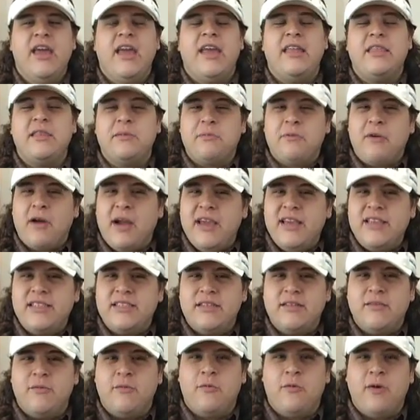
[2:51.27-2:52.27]
and the
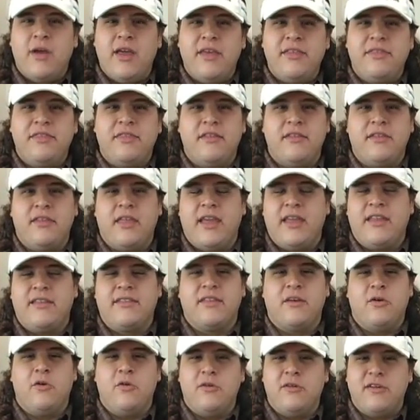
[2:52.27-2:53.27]
price with like
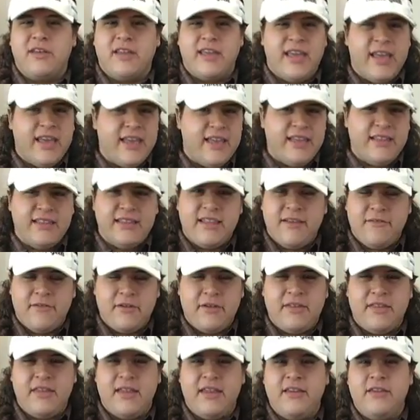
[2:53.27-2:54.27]
the whole kit and
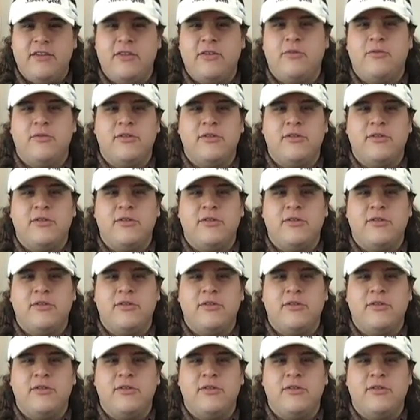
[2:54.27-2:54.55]
everything,